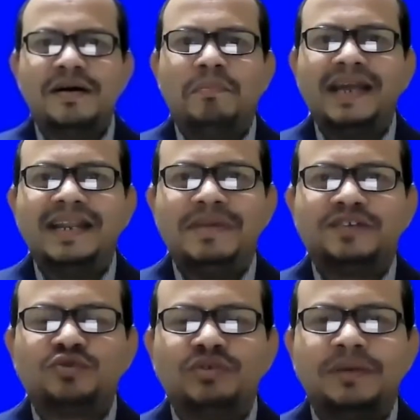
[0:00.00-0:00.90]
My name
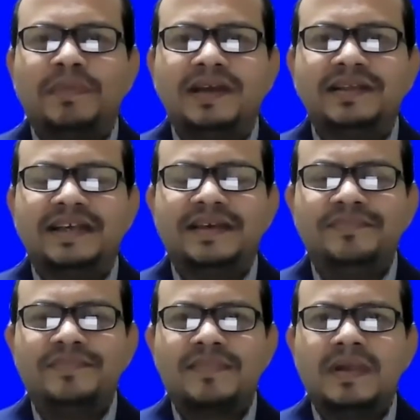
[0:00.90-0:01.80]
is Sudip Maiti.
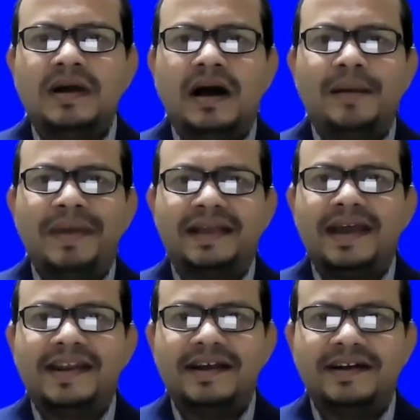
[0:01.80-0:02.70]
I'm a
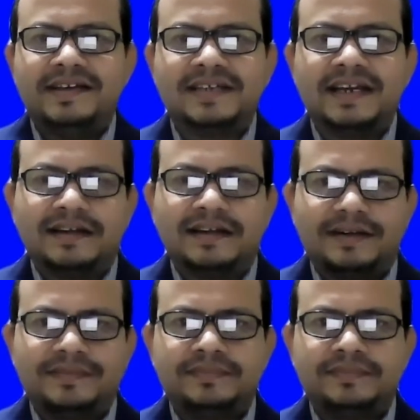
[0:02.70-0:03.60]
career designer.
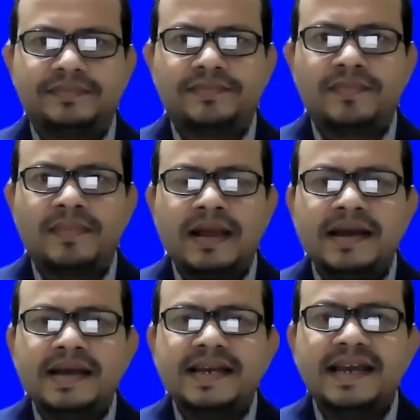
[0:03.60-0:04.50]

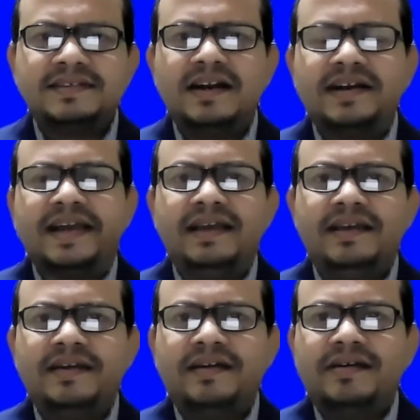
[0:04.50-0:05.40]
Yesterday,
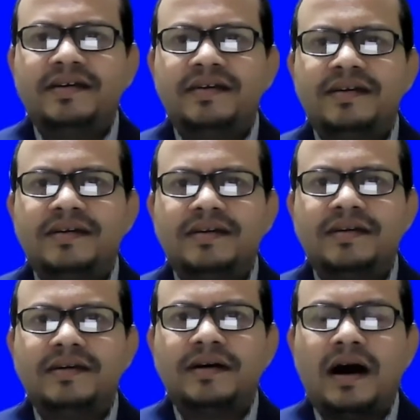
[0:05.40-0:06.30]

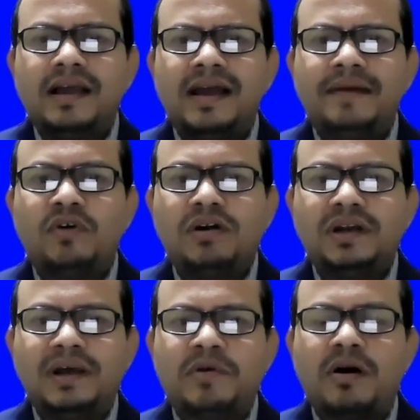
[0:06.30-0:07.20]
I have talked
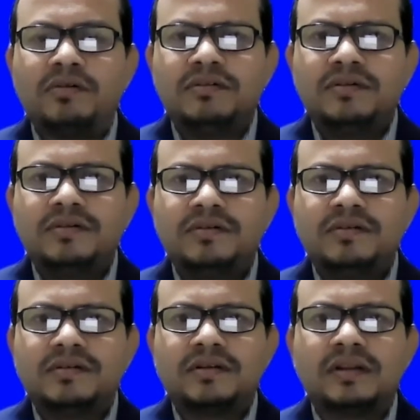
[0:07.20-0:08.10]
about
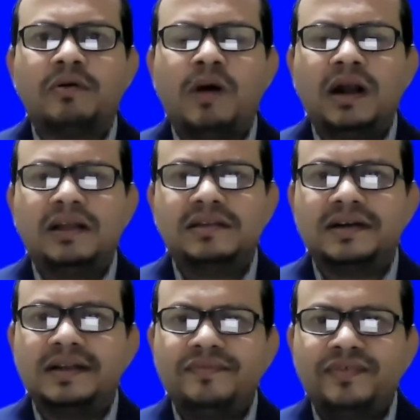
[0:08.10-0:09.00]
what are the
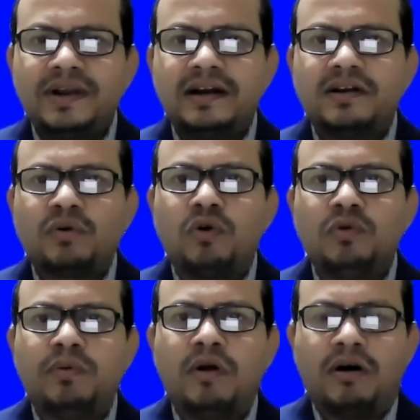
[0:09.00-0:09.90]
different
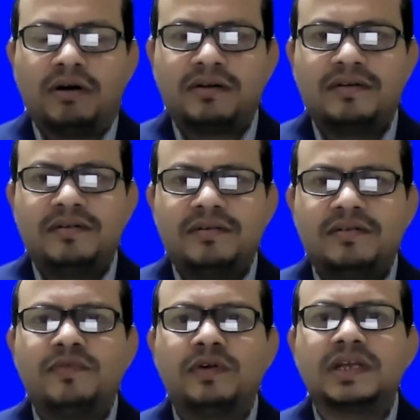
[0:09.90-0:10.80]
roadblocks
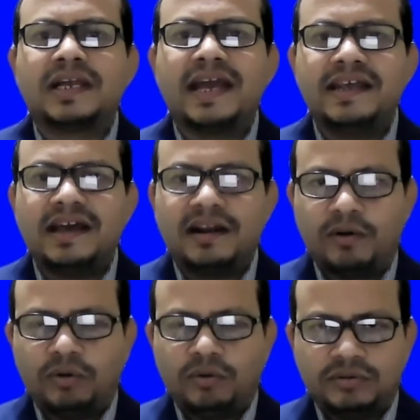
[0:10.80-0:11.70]
for the career
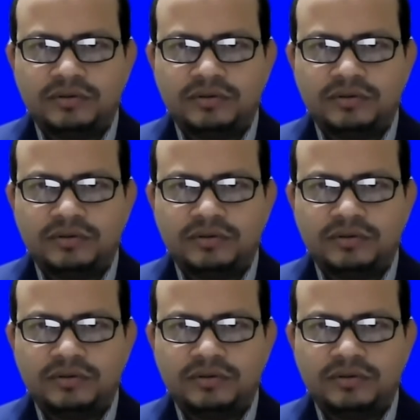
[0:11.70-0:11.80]
growth.